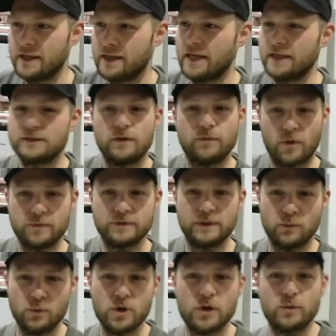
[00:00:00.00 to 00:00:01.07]
Yes, I've obviously
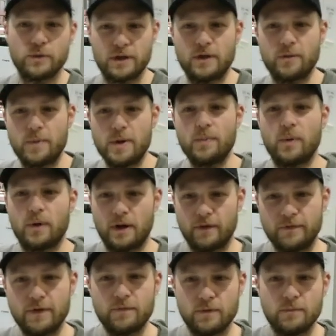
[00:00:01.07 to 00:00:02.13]
worked with other people and
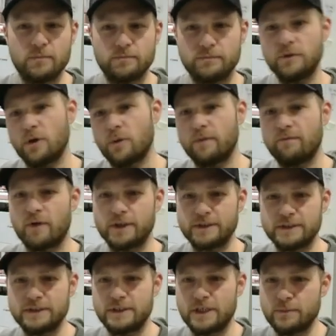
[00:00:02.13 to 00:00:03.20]
I've given them,
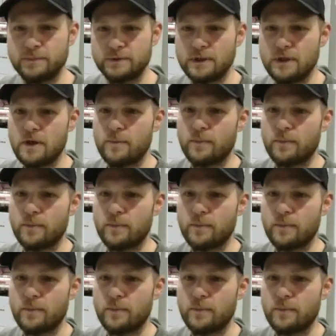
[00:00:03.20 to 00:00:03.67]
advice and tips,